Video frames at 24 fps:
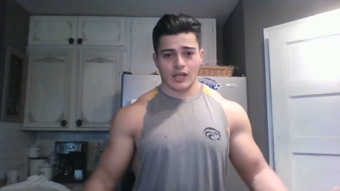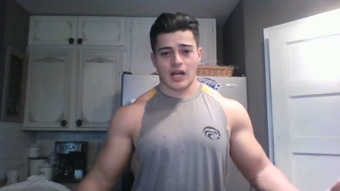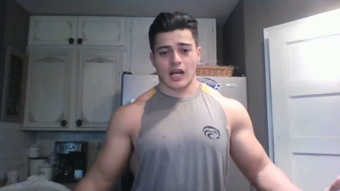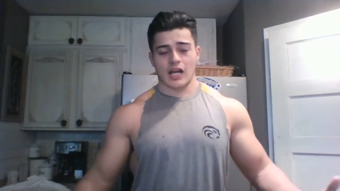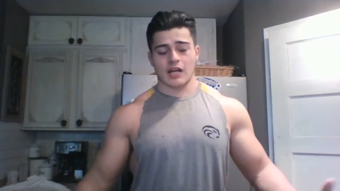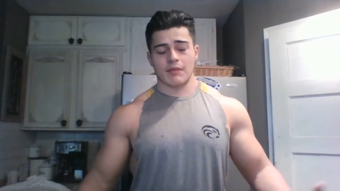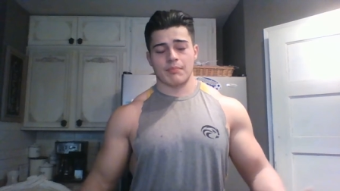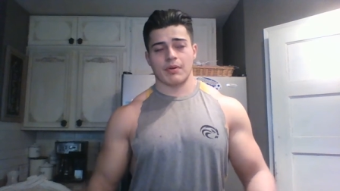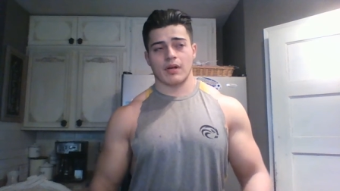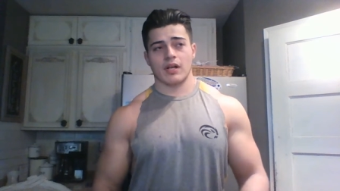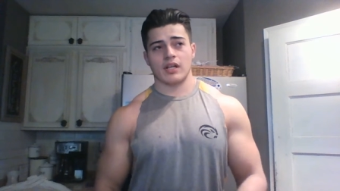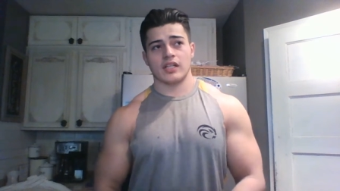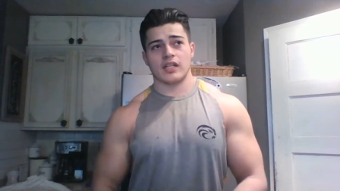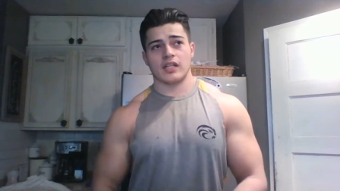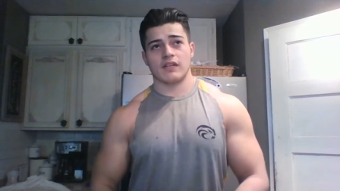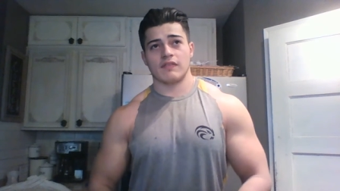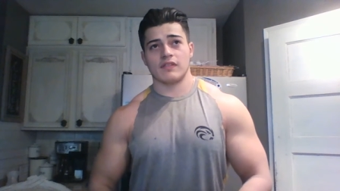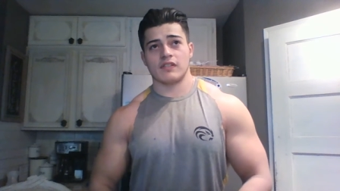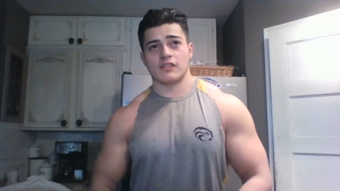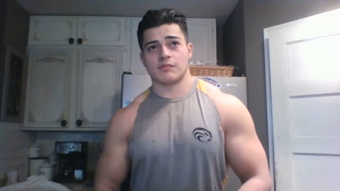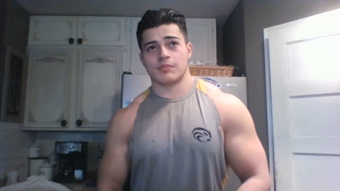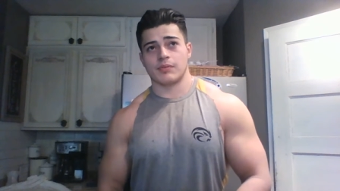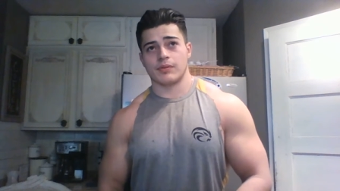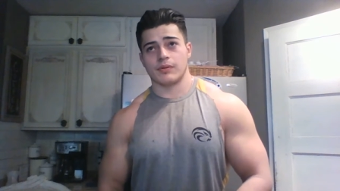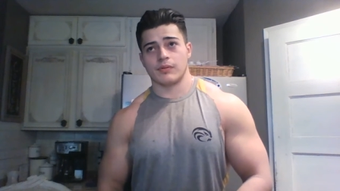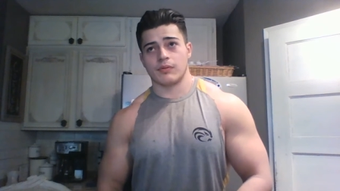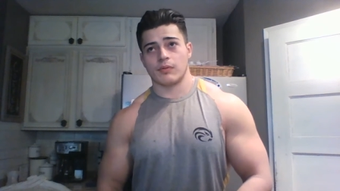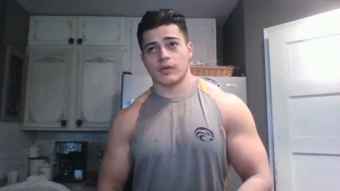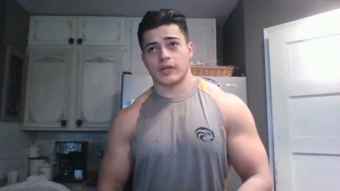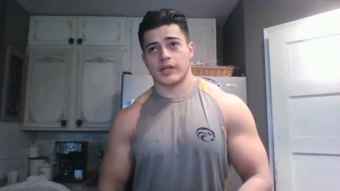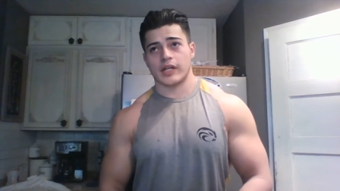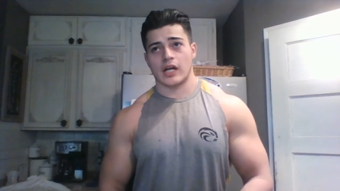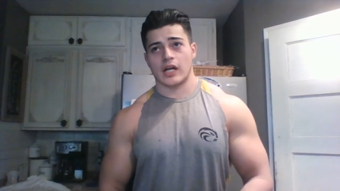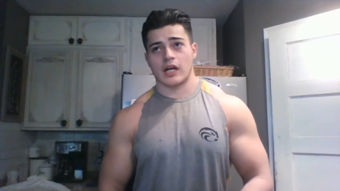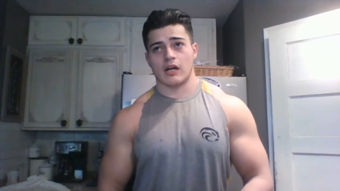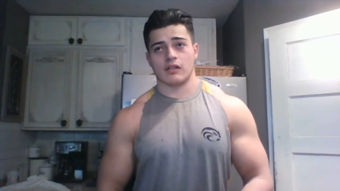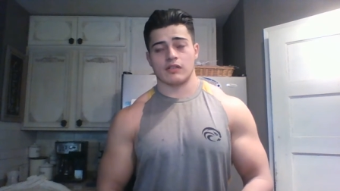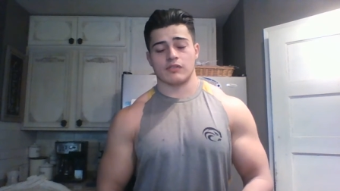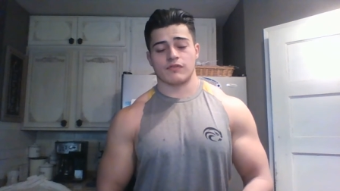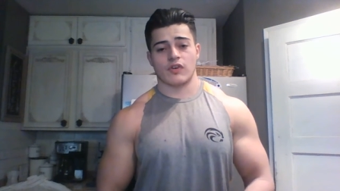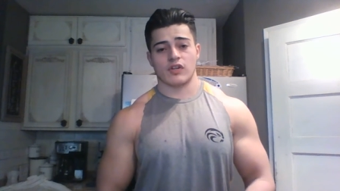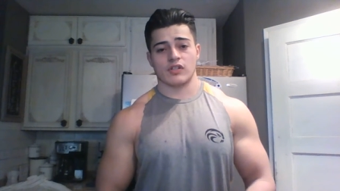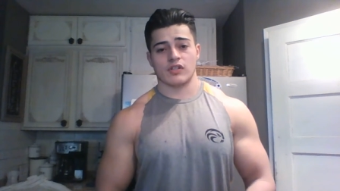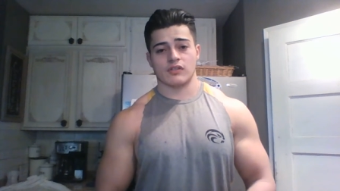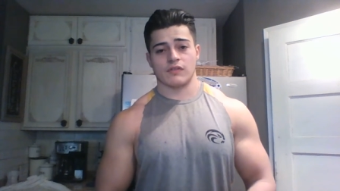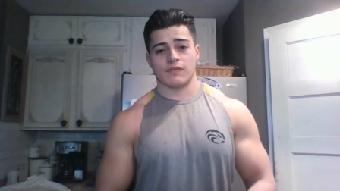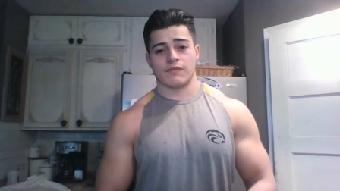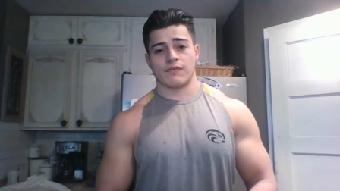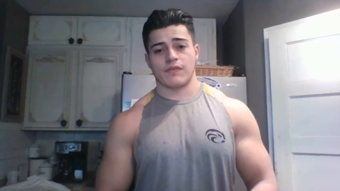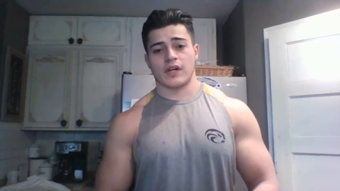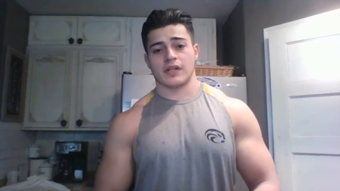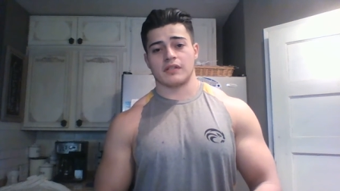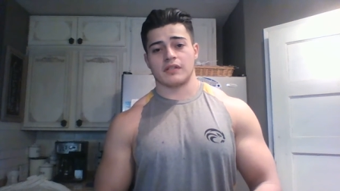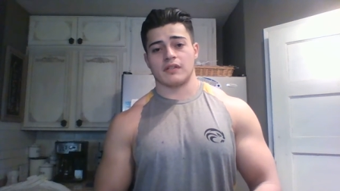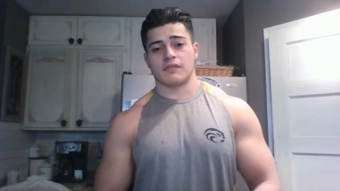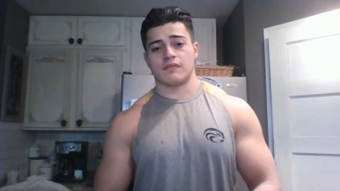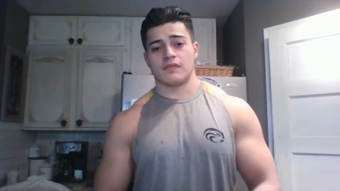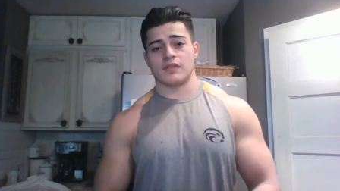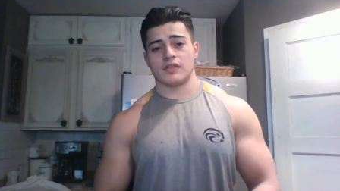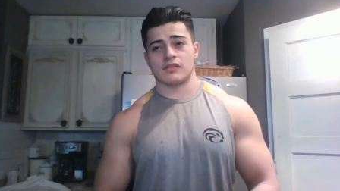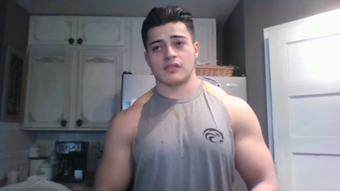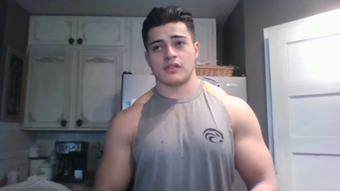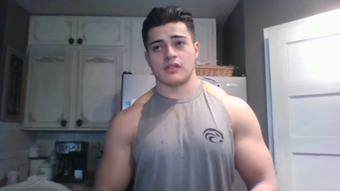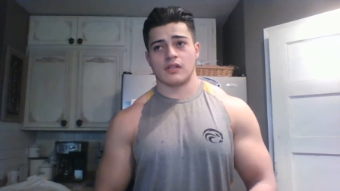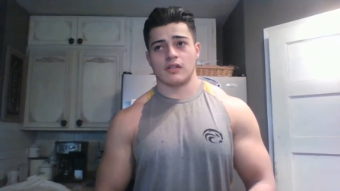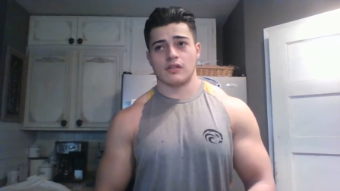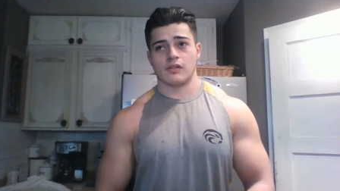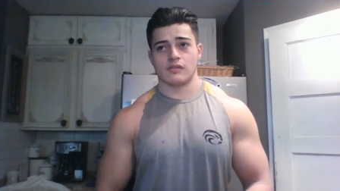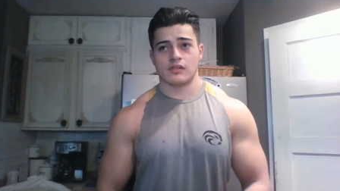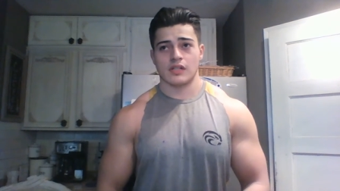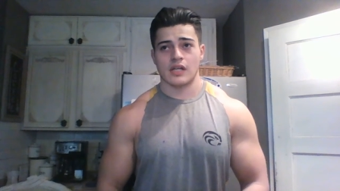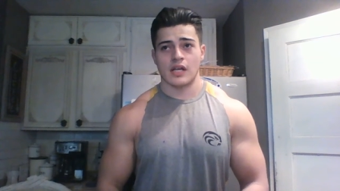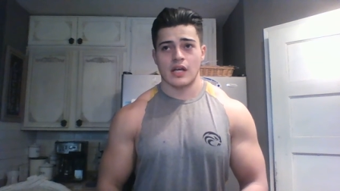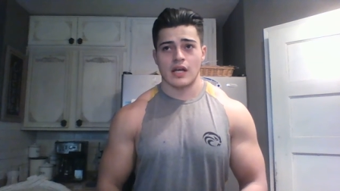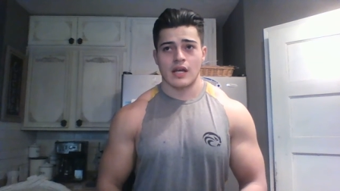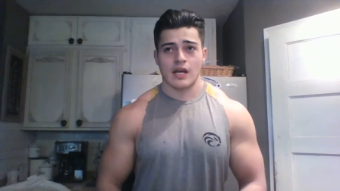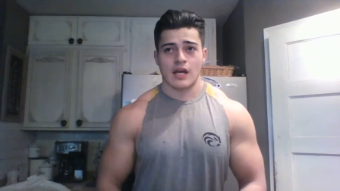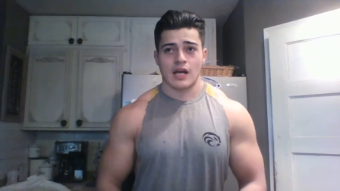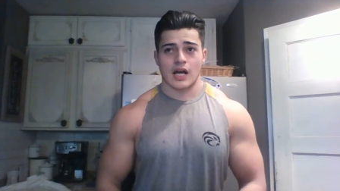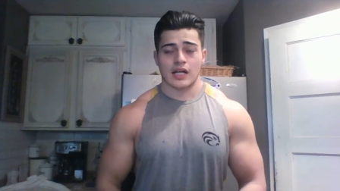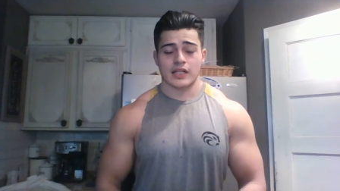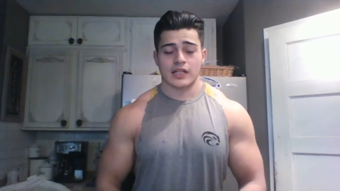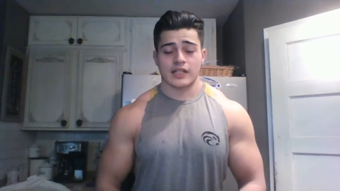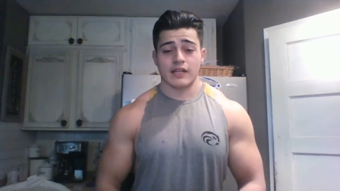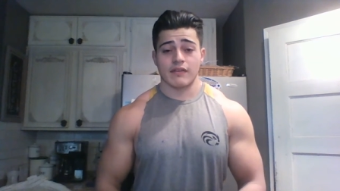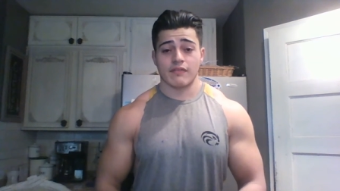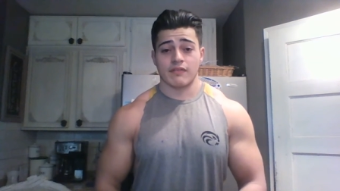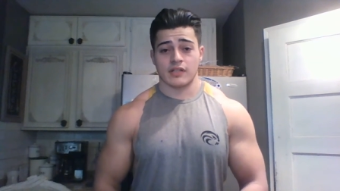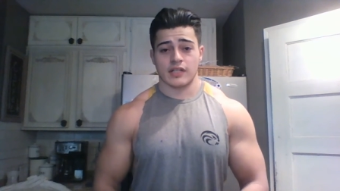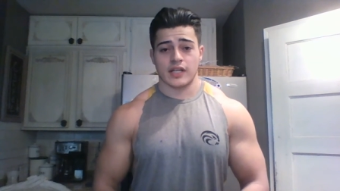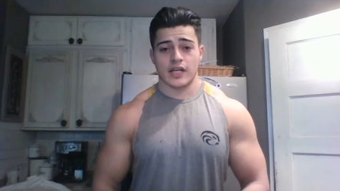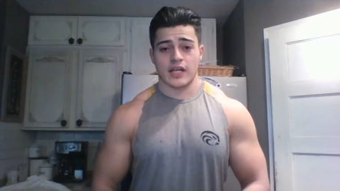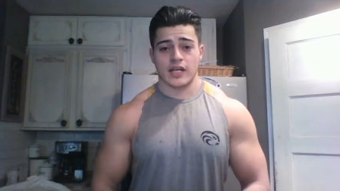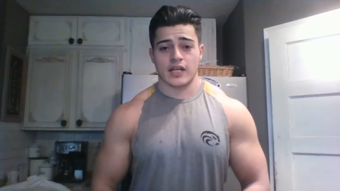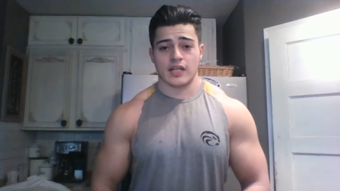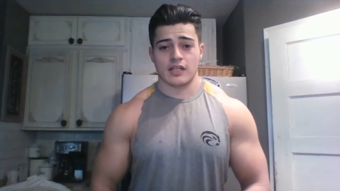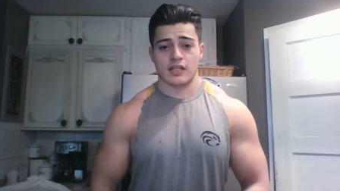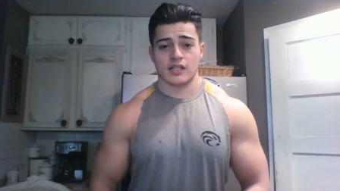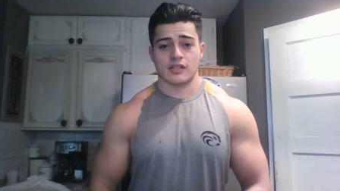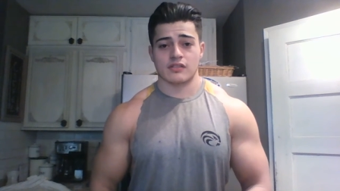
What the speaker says: I'd probably give this pre-workout, as far as effectiveness goes, I'd give it an 8.